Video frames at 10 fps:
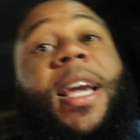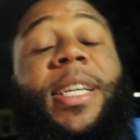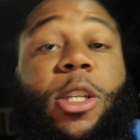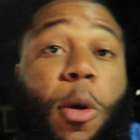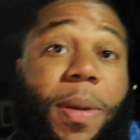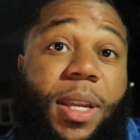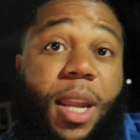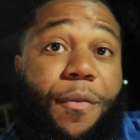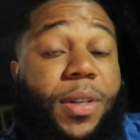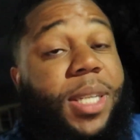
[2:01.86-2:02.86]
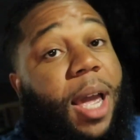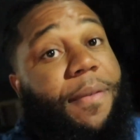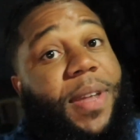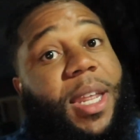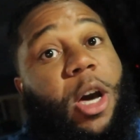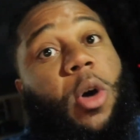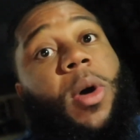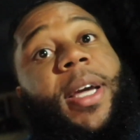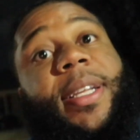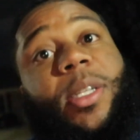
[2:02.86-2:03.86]
It's gonna be a different type video.
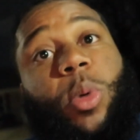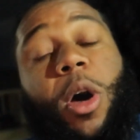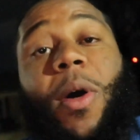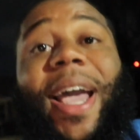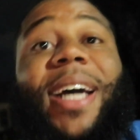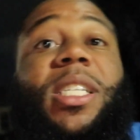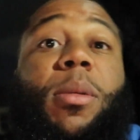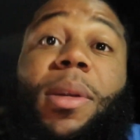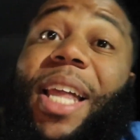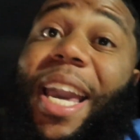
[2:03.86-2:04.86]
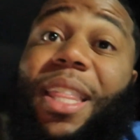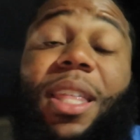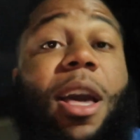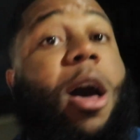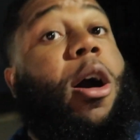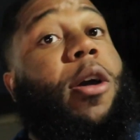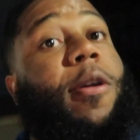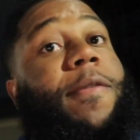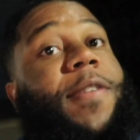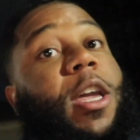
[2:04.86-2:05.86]
This one gonna have some length, y'all,
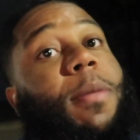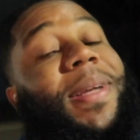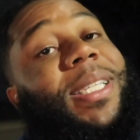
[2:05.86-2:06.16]
you feel me.